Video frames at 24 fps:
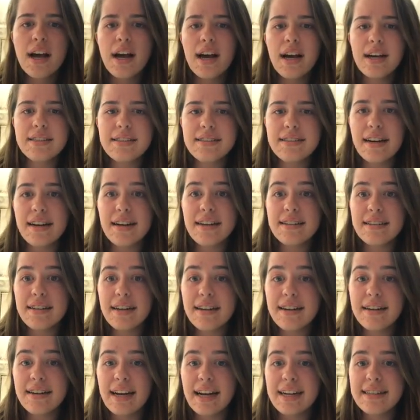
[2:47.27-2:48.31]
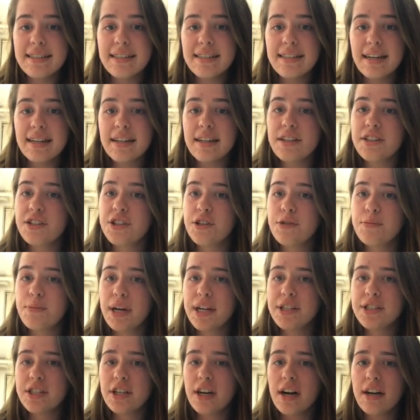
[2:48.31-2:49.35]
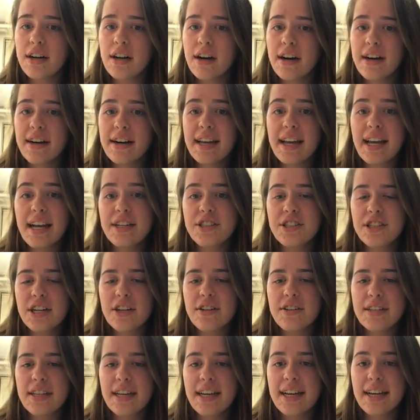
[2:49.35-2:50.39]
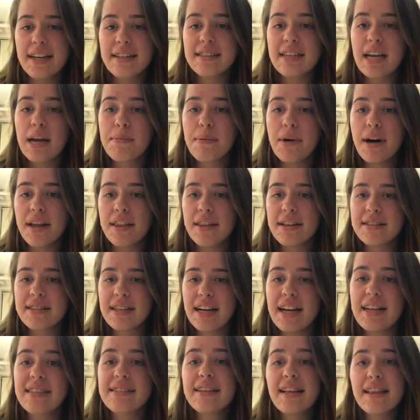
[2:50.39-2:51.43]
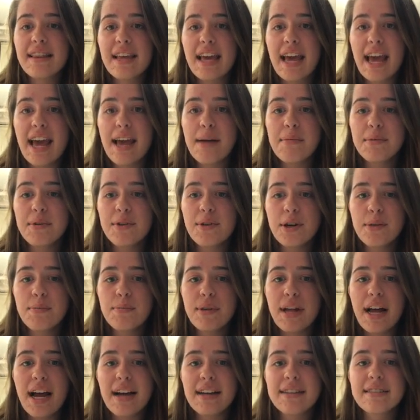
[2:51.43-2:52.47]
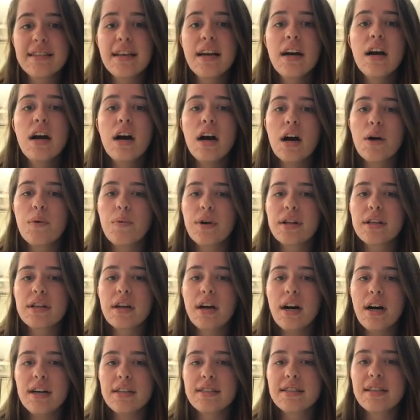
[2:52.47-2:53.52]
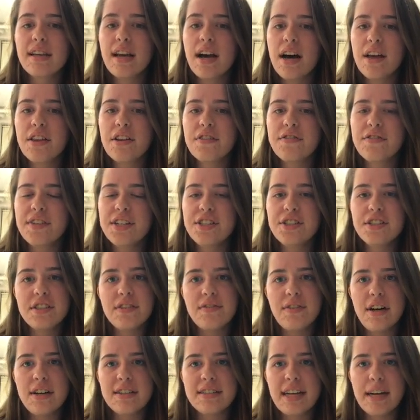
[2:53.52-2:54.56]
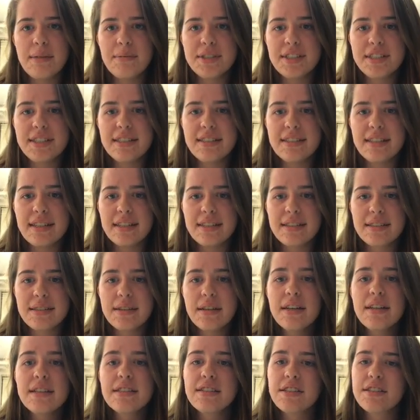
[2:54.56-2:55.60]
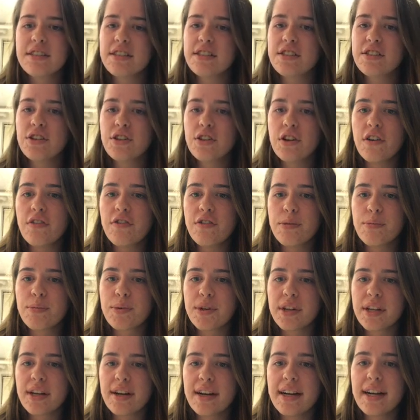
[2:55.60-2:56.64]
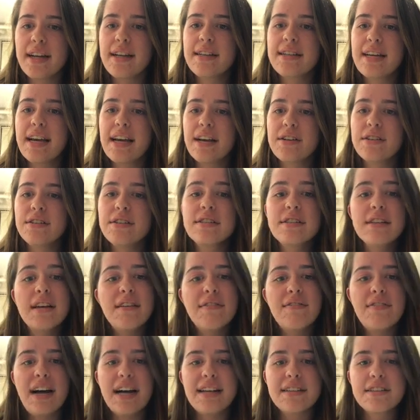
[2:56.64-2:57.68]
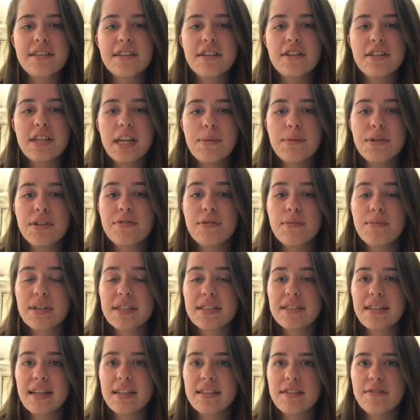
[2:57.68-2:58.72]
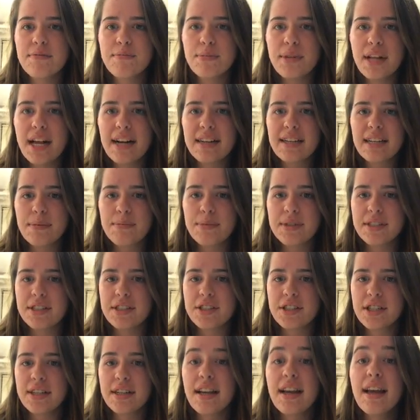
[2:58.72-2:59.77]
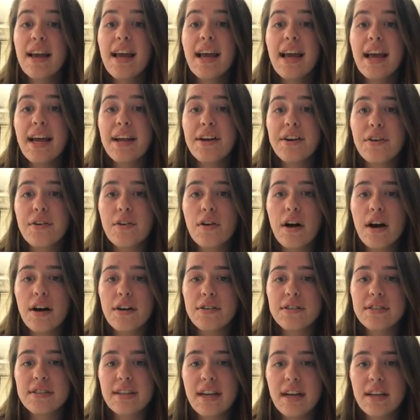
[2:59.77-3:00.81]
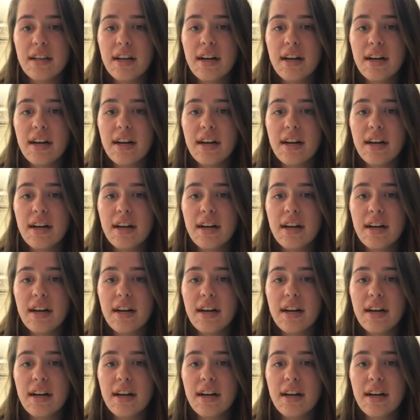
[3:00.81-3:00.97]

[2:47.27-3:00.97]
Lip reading: A study done in 1992 by John Hardy and Gerald Higgins hypothesized that the amyloid plaques are what cause the other features of Alzheimer's disease, such as neurofibrillary tangles, vascular damage from extensive plaque deposition, and neuronal cell